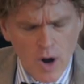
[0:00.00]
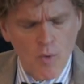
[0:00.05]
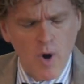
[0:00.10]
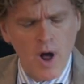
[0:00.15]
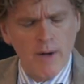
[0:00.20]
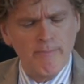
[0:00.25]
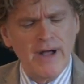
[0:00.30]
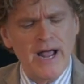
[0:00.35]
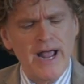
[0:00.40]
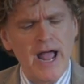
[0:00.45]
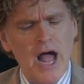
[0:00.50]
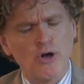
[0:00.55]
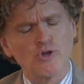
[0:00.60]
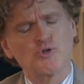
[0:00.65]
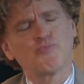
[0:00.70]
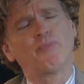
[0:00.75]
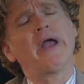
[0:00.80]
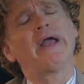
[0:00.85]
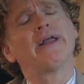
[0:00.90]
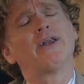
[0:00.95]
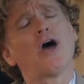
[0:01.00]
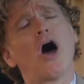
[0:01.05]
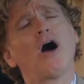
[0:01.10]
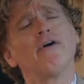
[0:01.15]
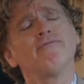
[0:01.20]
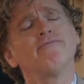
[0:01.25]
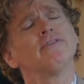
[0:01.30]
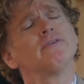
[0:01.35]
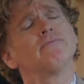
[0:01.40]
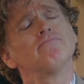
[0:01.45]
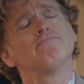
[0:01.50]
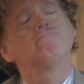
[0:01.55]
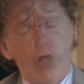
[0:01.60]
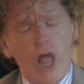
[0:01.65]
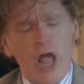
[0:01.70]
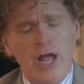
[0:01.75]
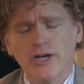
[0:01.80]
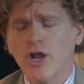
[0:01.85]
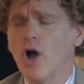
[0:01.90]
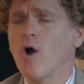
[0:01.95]
want my house paid off.
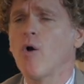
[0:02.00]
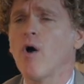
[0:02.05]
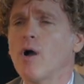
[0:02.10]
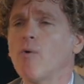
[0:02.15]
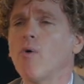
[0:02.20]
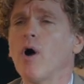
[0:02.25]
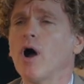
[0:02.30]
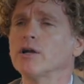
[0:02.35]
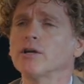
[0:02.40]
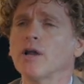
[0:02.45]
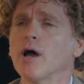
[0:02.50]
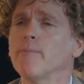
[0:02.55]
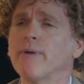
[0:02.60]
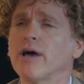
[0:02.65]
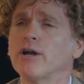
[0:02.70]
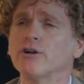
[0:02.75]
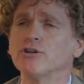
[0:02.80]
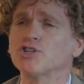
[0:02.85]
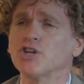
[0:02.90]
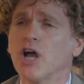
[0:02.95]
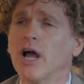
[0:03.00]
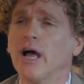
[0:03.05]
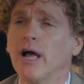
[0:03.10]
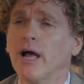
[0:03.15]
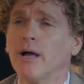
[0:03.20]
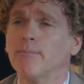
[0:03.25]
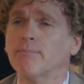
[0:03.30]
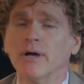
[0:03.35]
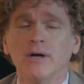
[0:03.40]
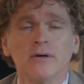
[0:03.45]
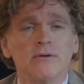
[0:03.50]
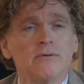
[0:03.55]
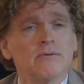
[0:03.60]
I know I want a better job.